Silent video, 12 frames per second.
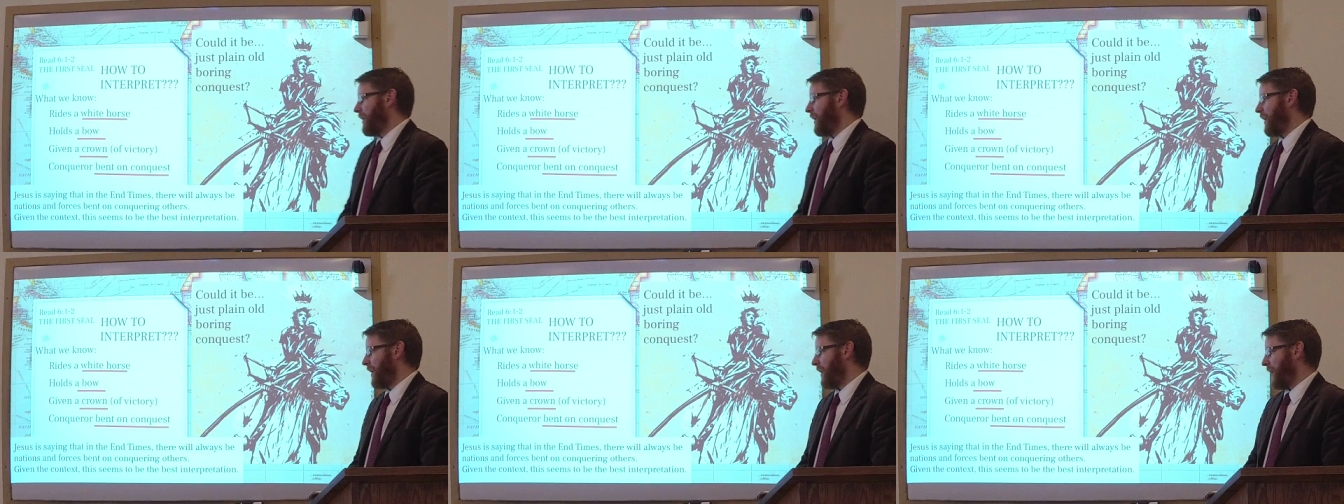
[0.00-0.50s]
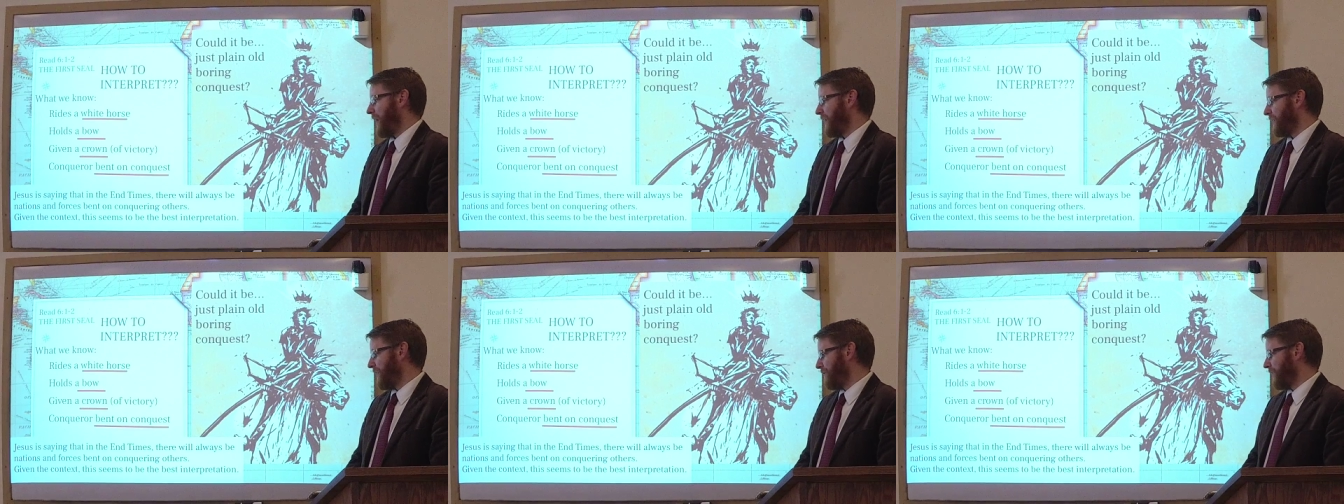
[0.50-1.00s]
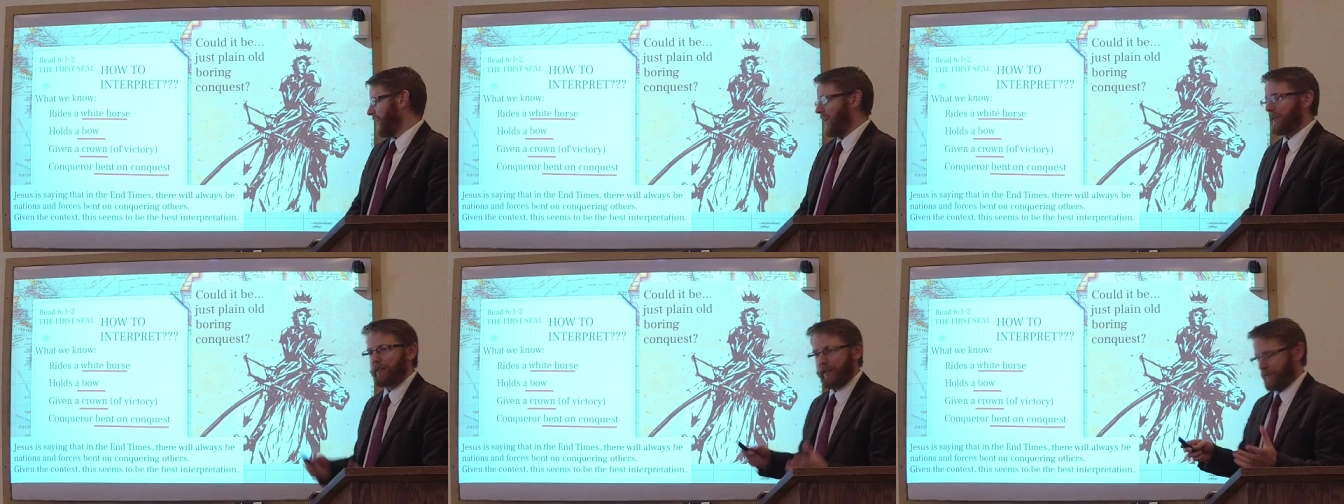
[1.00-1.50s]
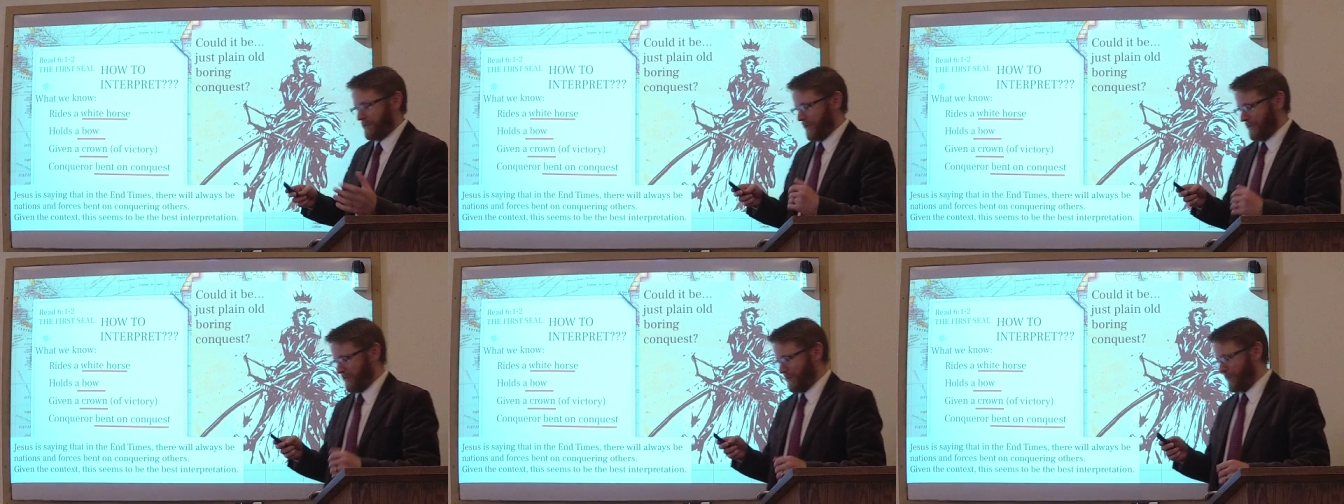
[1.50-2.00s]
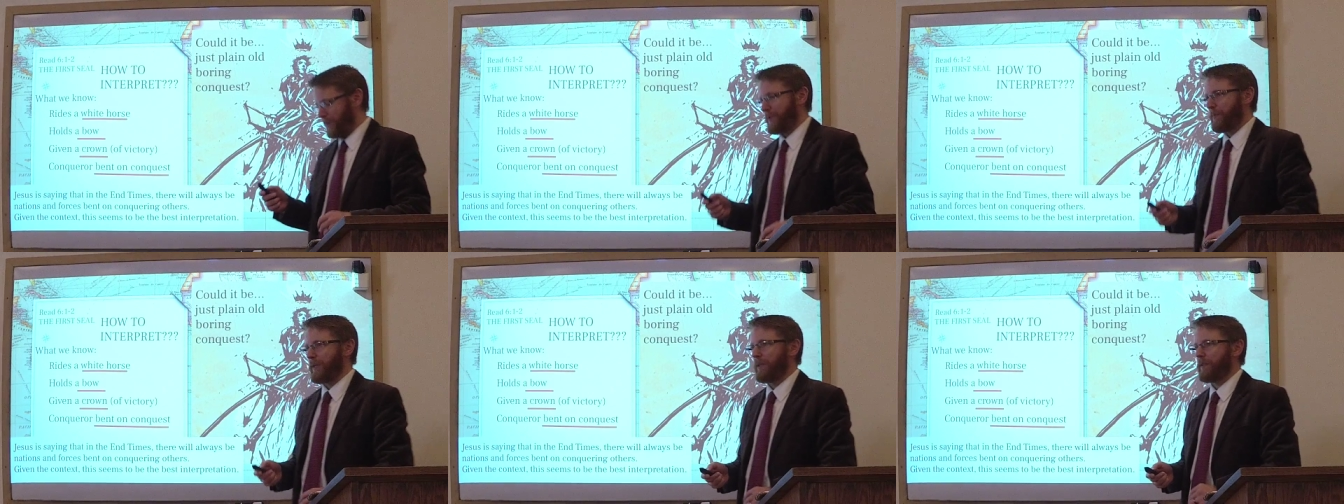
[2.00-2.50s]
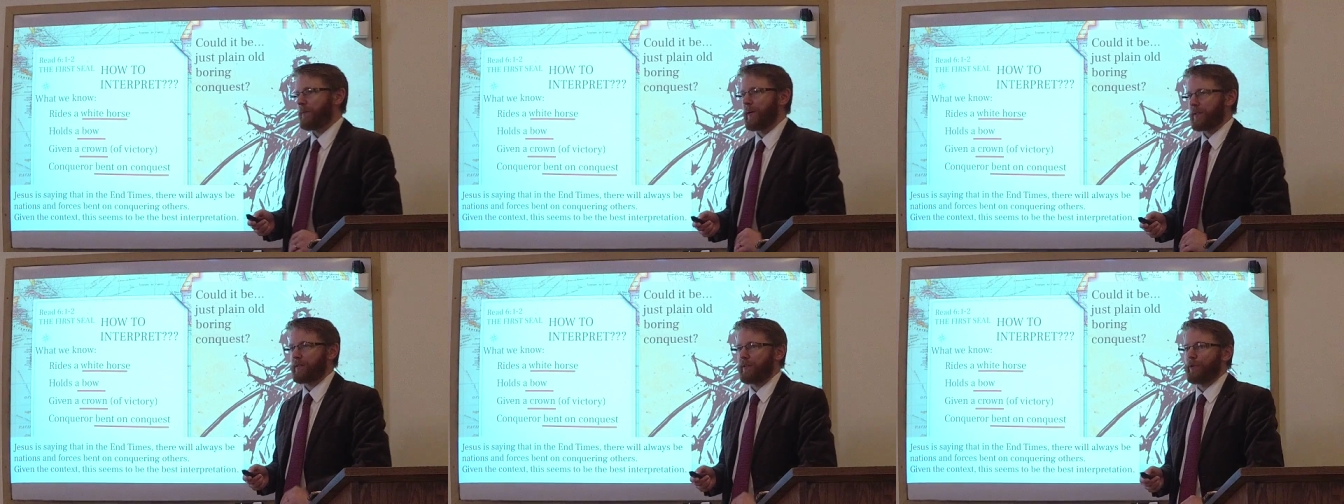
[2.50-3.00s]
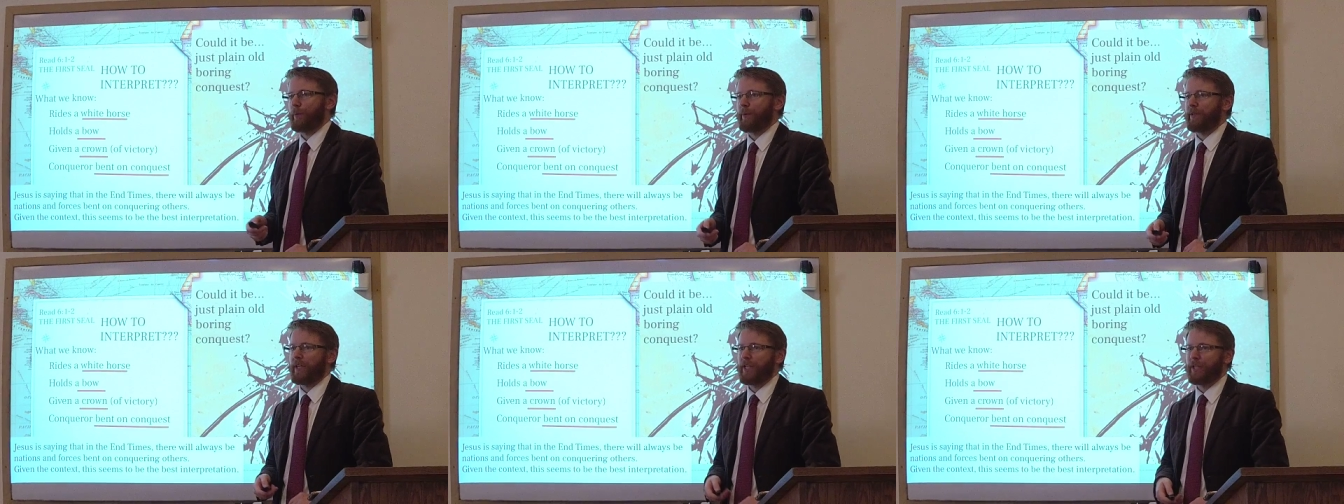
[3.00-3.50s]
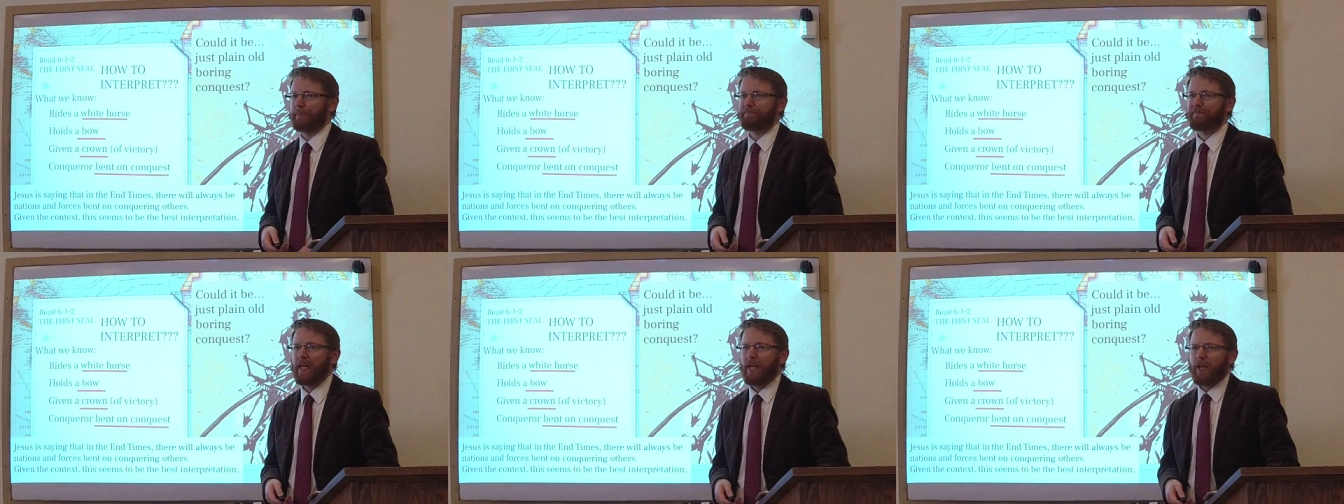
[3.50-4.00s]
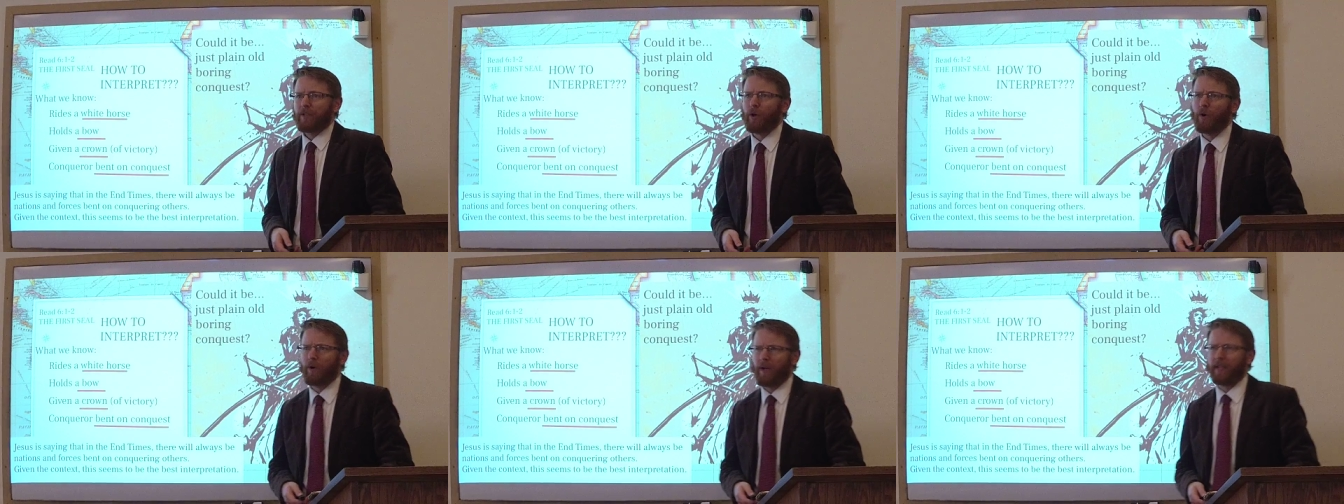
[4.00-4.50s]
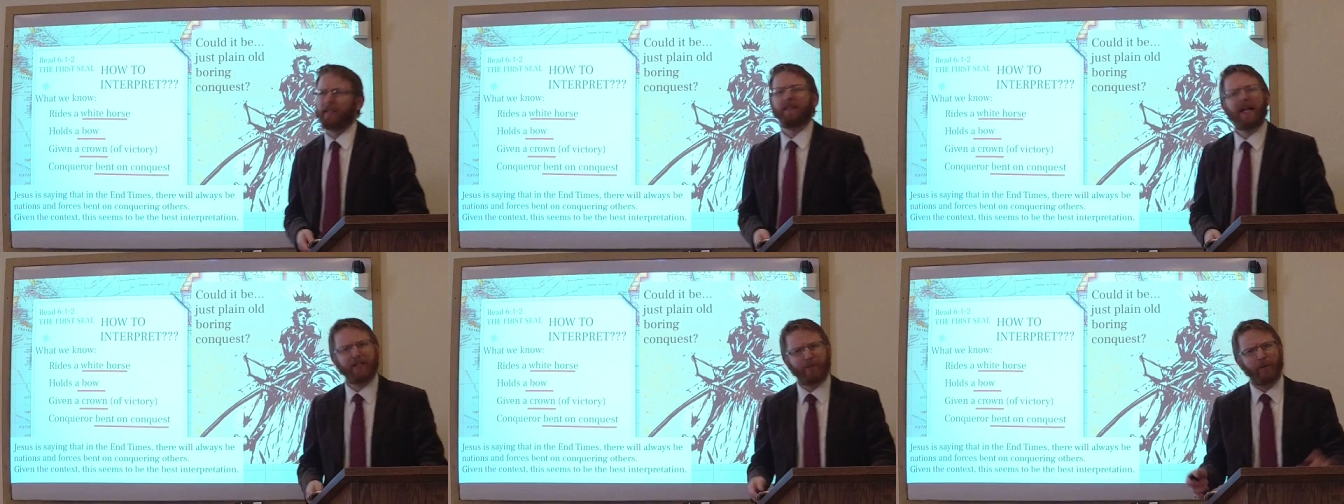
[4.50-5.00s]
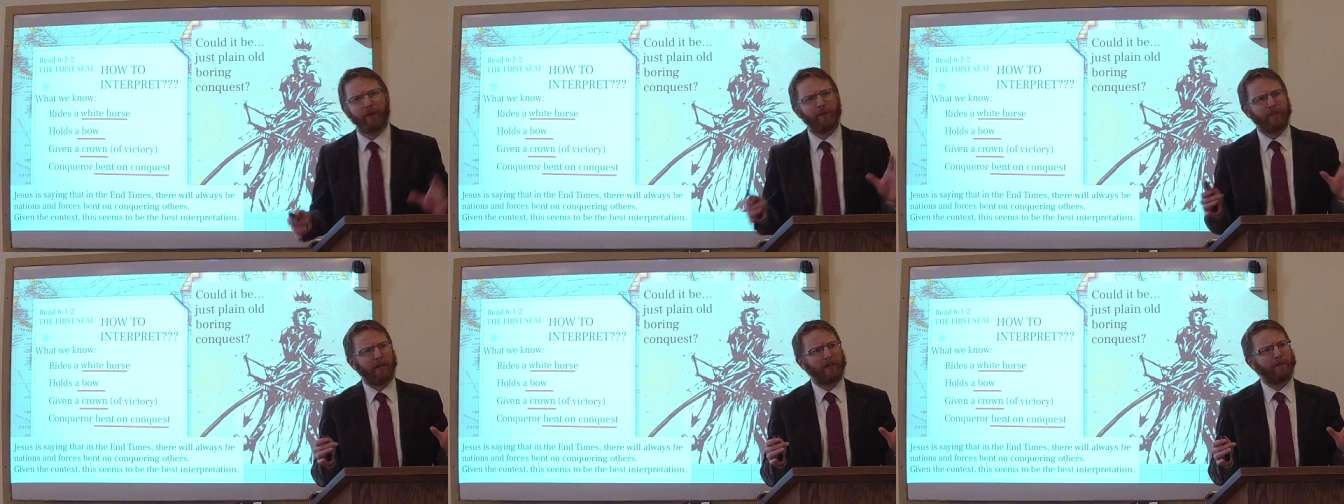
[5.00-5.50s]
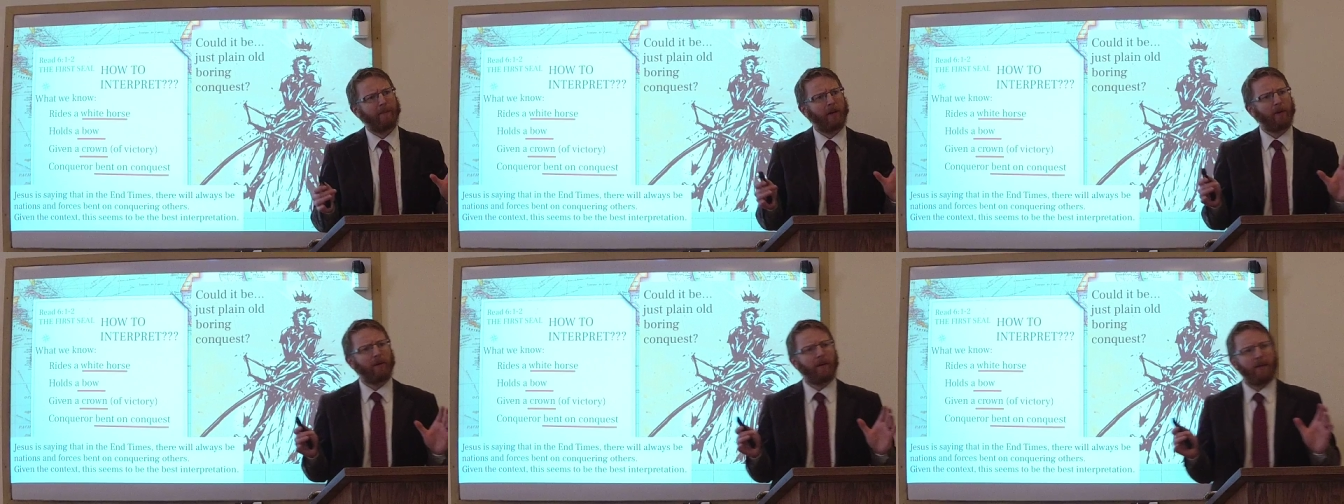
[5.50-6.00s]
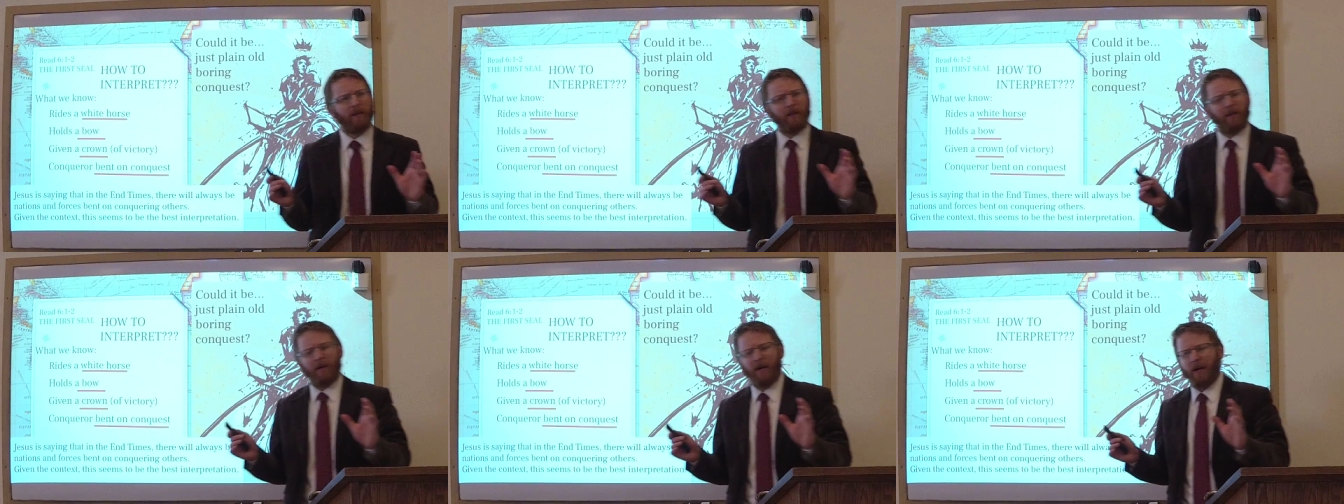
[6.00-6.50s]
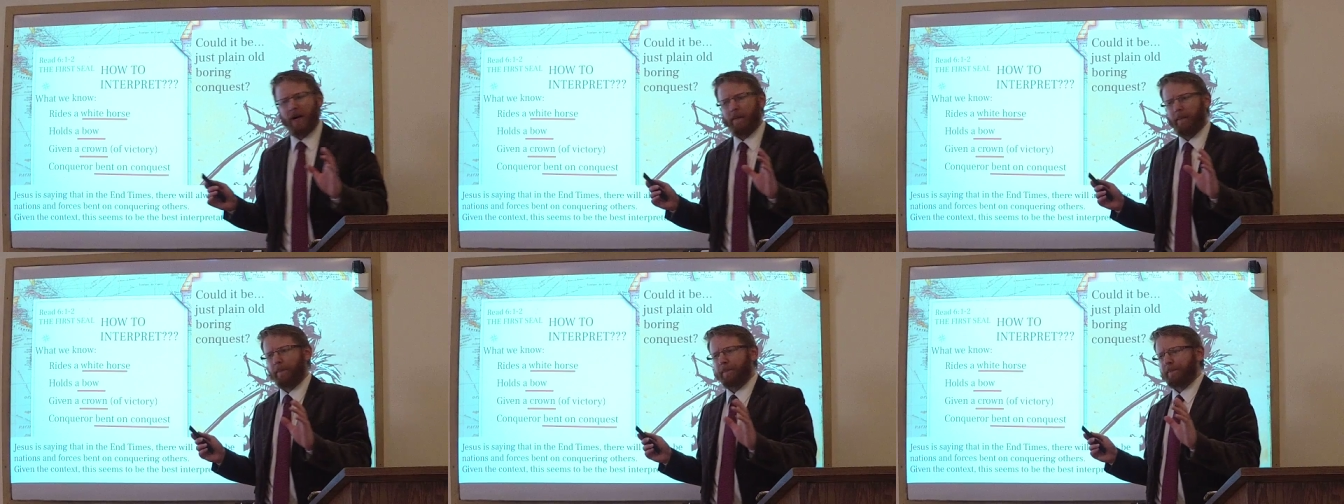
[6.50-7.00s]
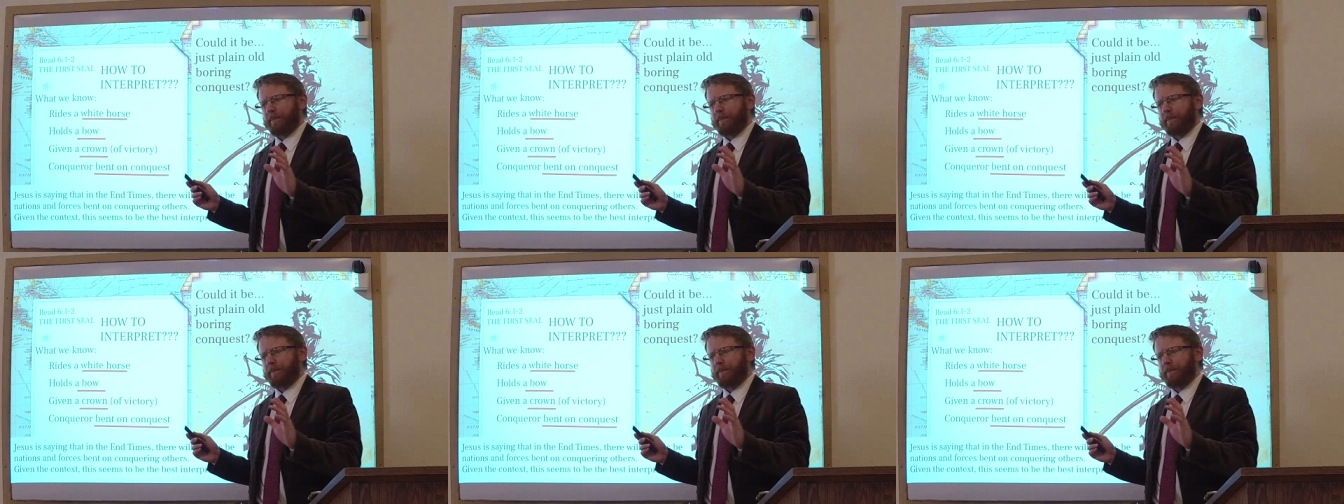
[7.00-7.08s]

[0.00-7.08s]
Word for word: Uh, and given the context, this seems to be the best interpretation. So, and last week we talked about um,